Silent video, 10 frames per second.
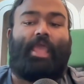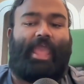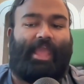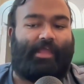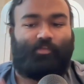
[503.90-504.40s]

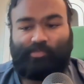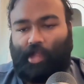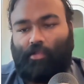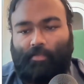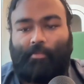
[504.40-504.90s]
And we'll
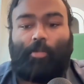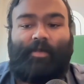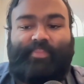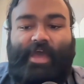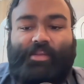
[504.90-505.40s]
talk a little bit more
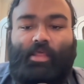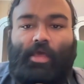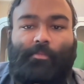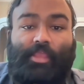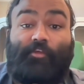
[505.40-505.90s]
about that
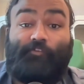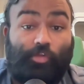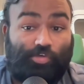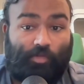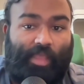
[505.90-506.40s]
in a
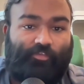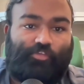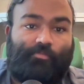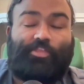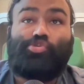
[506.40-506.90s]
future live
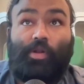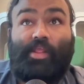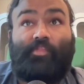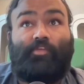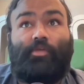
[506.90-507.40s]
stream, but the short
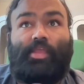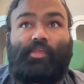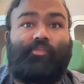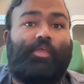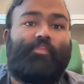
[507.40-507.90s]
answer
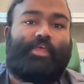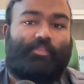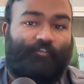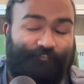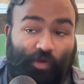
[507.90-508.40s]
is
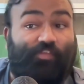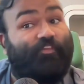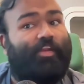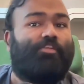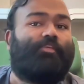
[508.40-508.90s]
that the first
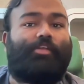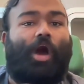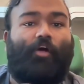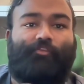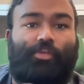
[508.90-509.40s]
financial aid
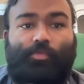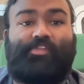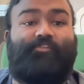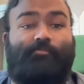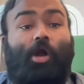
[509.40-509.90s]
offer you
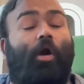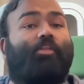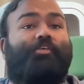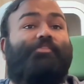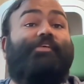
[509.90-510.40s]
receive from
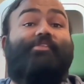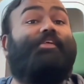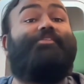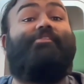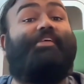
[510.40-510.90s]
colleges doesn't
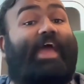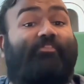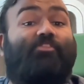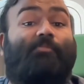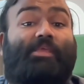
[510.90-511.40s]
necessarily
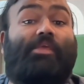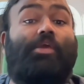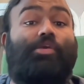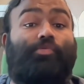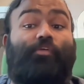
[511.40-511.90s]
have to be
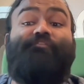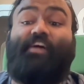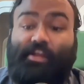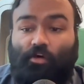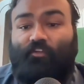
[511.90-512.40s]
your
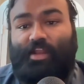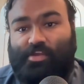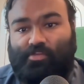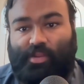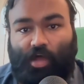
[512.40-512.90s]
final
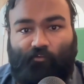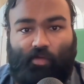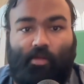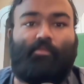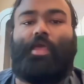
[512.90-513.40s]
financial aid
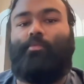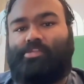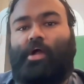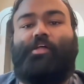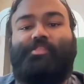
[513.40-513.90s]
offer. And we'll
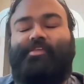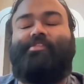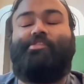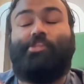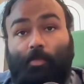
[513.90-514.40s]
talk at
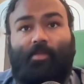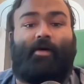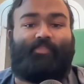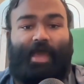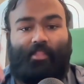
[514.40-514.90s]
least a little bit
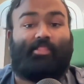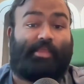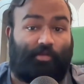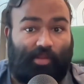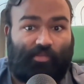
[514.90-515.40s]
about that
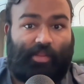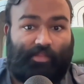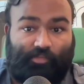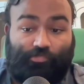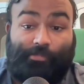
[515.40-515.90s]
later in
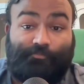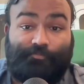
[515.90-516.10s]
tonight's stream.